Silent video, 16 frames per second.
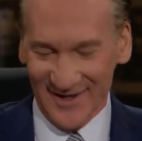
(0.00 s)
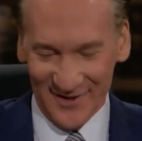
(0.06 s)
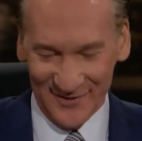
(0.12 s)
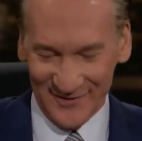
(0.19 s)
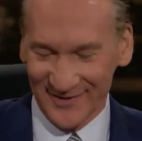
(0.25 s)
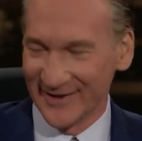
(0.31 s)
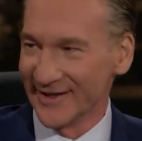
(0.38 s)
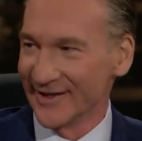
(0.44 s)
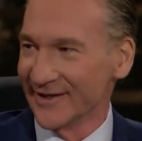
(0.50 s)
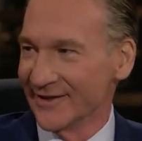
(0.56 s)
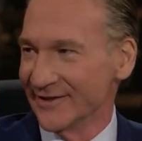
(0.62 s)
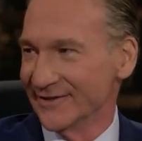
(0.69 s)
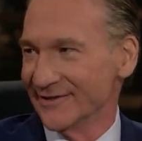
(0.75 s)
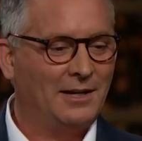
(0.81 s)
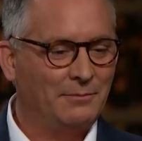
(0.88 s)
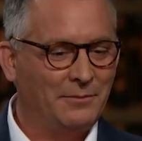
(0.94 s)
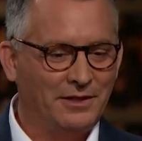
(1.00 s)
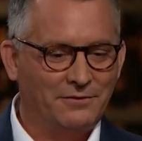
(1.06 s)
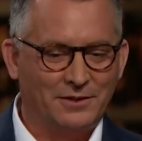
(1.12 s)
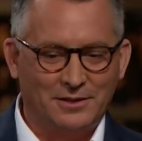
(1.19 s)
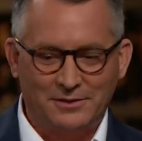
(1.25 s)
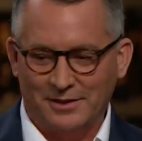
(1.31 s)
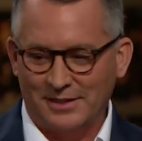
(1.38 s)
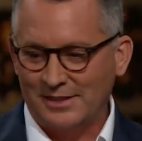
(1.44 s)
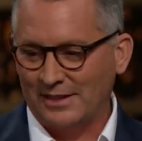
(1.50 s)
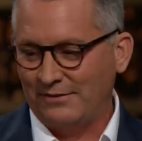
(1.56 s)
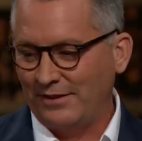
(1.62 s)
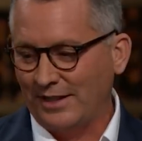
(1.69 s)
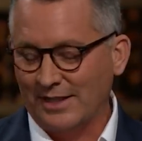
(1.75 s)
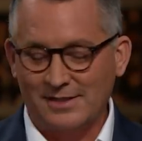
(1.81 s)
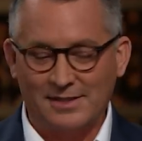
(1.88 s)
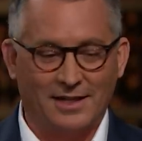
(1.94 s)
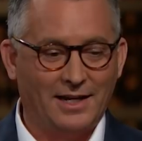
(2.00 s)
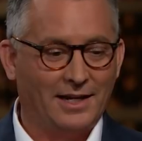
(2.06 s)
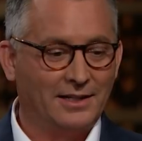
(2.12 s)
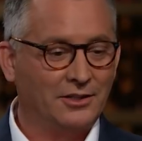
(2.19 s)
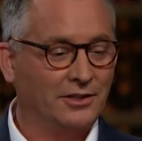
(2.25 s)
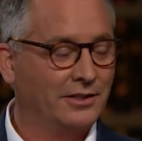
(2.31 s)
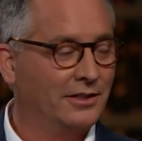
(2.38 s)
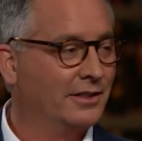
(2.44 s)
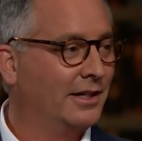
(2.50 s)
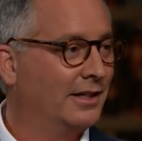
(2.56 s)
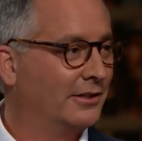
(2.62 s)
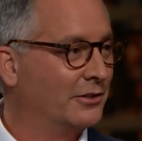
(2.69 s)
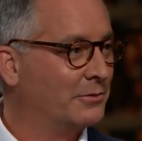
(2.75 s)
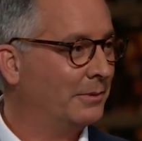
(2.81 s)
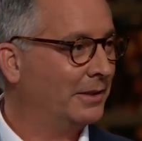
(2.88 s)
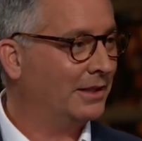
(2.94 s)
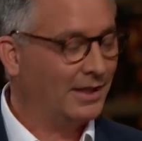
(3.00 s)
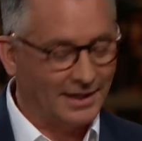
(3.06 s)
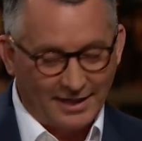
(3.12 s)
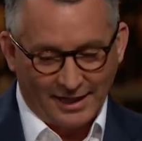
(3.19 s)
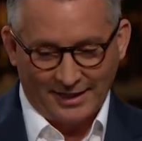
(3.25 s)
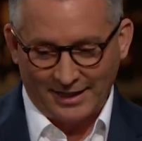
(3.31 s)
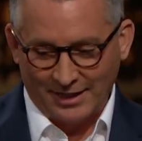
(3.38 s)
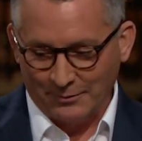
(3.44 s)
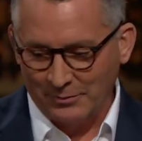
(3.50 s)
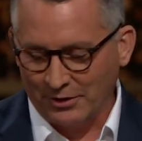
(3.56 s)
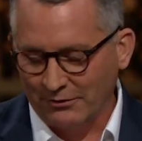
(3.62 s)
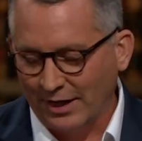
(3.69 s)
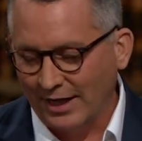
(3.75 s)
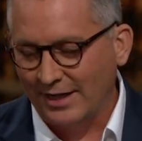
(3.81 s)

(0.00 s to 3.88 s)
When people get mad at me for doing TV, I say, hey, call your congressman. I can't help you.